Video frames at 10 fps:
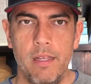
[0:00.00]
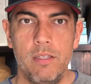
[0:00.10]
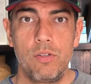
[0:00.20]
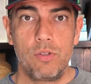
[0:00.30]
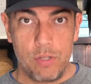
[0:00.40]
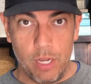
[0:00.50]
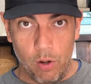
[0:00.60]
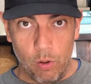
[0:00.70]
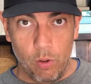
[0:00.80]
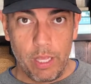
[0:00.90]

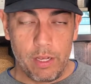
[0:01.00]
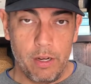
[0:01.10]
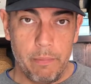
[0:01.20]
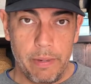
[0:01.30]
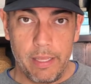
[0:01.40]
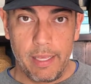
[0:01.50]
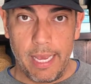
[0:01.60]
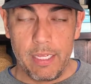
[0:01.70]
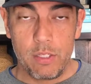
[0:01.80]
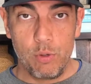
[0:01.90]
Still, it could be the
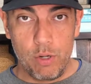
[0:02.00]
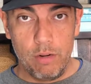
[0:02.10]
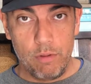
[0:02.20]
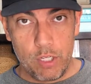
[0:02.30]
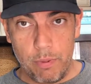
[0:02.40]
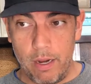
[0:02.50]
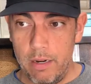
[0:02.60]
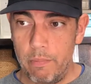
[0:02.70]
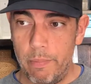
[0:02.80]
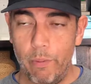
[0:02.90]
case. You could
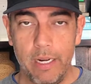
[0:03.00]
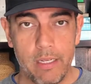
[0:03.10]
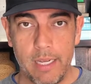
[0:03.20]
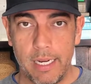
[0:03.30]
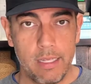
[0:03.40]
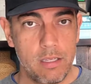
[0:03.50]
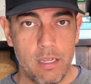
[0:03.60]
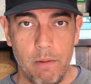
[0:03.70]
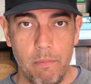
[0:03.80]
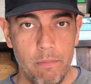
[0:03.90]
respond, but wait a second.
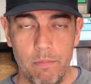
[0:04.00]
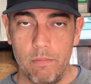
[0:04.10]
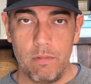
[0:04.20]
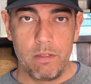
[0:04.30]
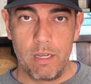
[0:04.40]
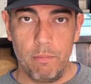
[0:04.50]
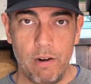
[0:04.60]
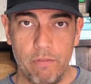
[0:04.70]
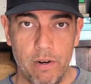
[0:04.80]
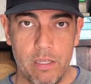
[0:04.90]
Some
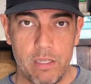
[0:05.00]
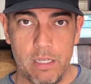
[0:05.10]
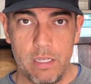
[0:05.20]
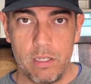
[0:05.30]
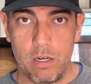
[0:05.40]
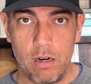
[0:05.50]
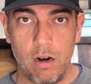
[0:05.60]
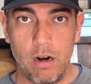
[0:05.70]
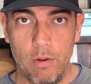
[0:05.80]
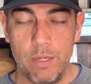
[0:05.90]
preferences
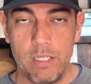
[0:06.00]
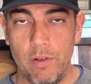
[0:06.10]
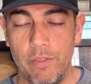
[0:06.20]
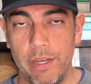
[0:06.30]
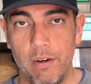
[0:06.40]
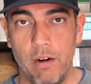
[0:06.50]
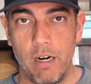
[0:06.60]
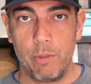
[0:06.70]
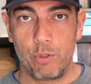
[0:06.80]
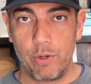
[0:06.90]
are we still think are
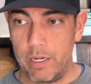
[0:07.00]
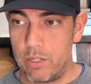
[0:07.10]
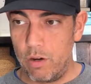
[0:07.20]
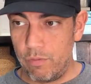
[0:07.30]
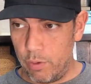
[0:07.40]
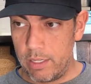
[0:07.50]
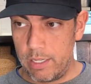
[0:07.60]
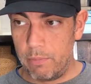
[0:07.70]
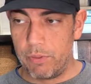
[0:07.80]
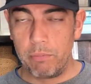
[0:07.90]
arbitrary. So, for
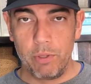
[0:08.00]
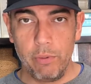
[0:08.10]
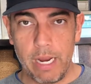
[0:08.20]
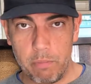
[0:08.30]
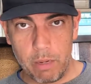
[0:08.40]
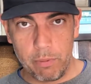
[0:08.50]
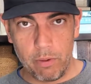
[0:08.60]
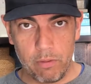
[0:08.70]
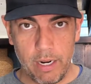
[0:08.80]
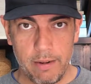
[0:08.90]
example, the blue-eyed,
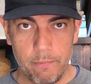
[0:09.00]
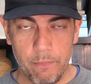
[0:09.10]
right?